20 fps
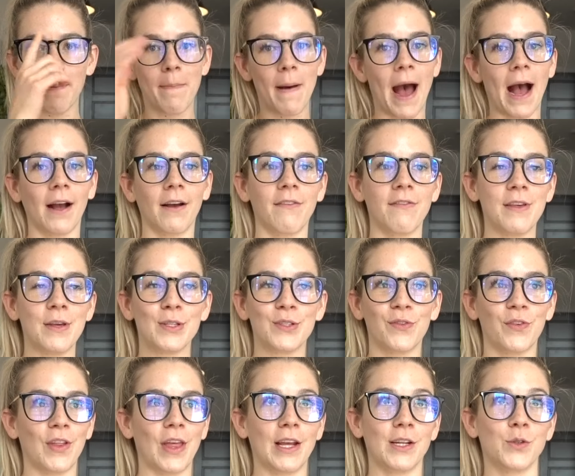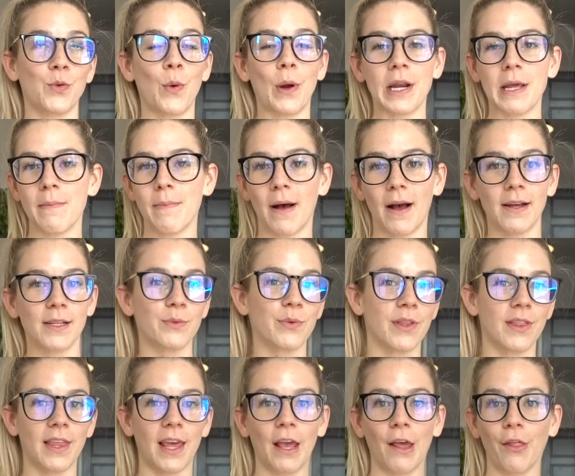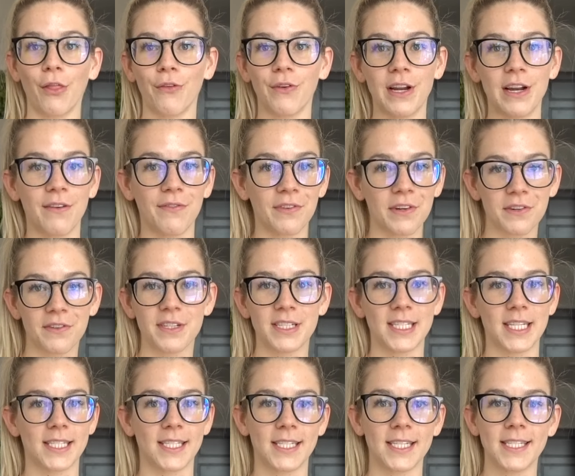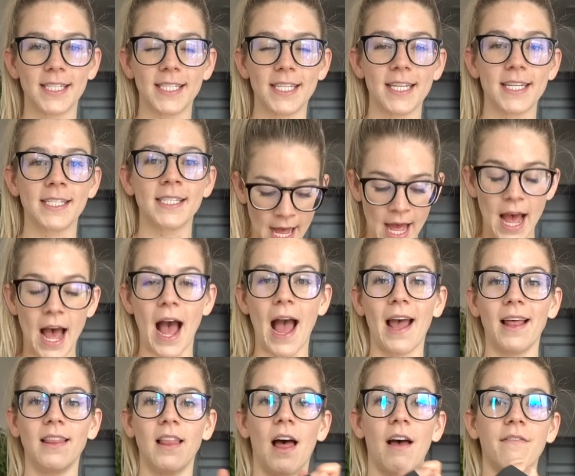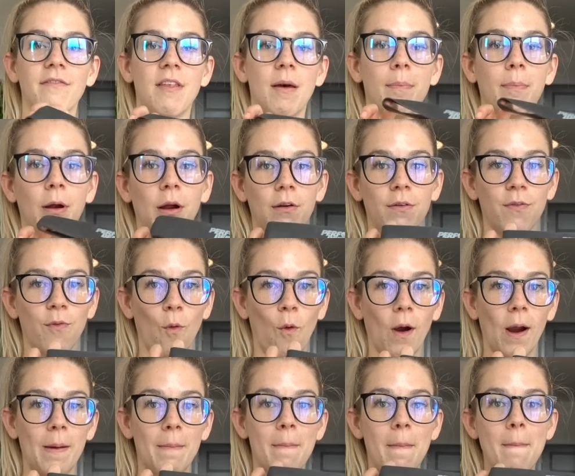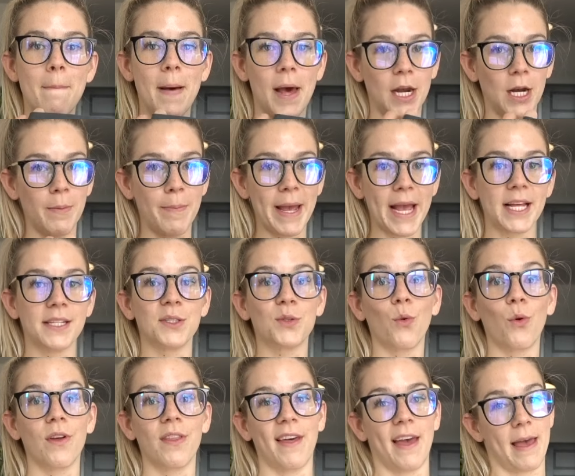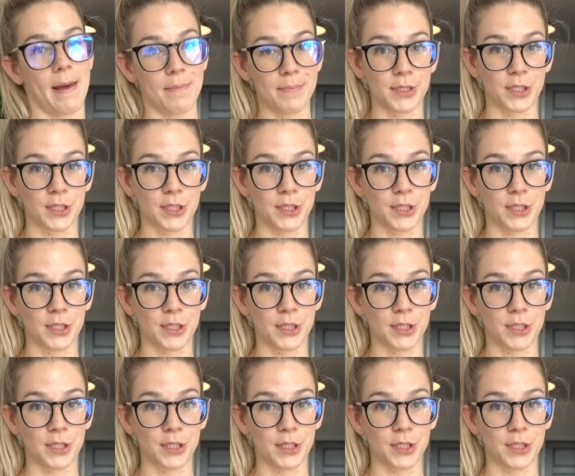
a pack of these for like 20 bucks with like 3 different resistances. I love the Perform Better bands or the hip